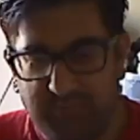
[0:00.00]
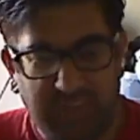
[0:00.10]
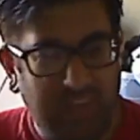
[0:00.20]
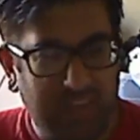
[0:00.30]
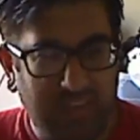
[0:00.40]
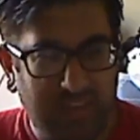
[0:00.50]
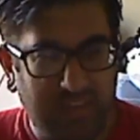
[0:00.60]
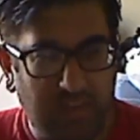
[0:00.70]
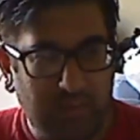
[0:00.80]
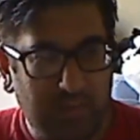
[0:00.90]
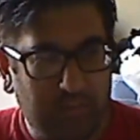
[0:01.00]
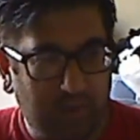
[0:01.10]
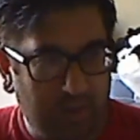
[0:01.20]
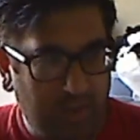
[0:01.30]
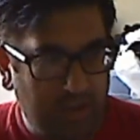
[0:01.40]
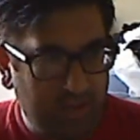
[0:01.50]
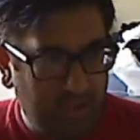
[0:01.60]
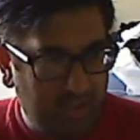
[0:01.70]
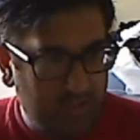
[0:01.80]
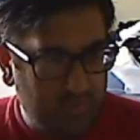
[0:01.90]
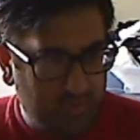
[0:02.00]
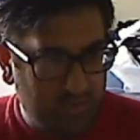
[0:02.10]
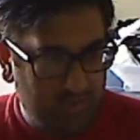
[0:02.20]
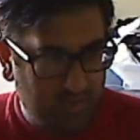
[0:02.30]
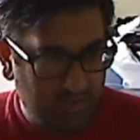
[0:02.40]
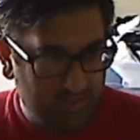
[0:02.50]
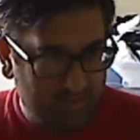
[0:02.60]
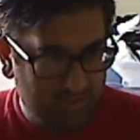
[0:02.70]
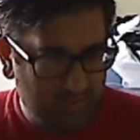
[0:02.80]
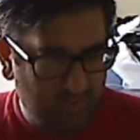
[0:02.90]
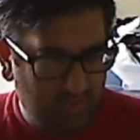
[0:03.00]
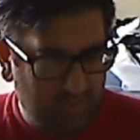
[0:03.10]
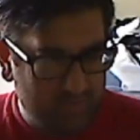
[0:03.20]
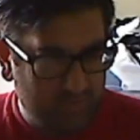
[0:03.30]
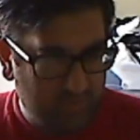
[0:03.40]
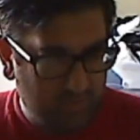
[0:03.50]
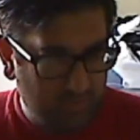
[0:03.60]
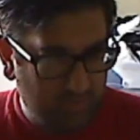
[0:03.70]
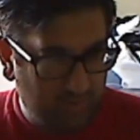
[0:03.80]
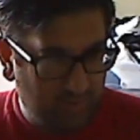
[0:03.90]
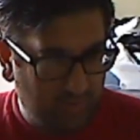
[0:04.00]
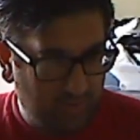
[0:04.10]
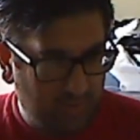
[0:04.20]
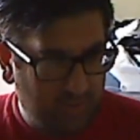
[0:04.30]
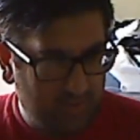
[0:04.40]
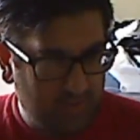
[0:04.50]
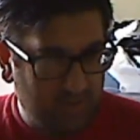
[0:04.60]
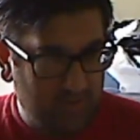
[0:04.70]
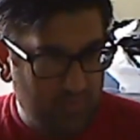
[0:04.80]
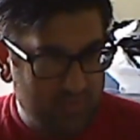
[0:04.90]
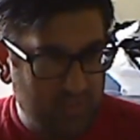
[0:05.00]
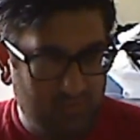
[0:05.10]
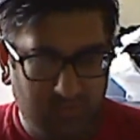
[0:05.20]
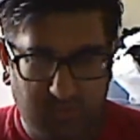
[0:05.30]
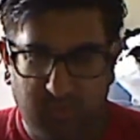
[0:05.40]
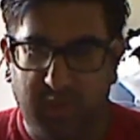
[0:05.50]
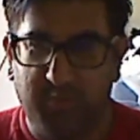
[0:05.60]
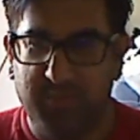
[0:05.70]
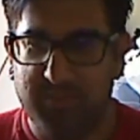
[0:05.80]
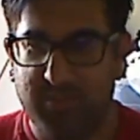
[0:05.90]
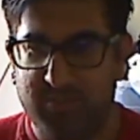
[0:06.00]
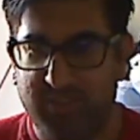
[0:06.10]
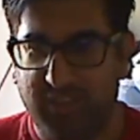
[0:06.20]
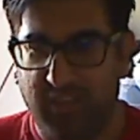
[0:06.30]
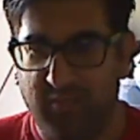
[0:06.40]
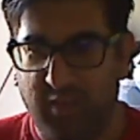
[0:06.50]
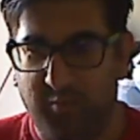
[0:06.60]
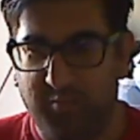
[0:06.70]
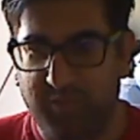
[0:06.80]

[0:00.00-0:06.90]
And then, I mean, I had a podcast in 2003. I talked to myself for 3 episodes and gave up.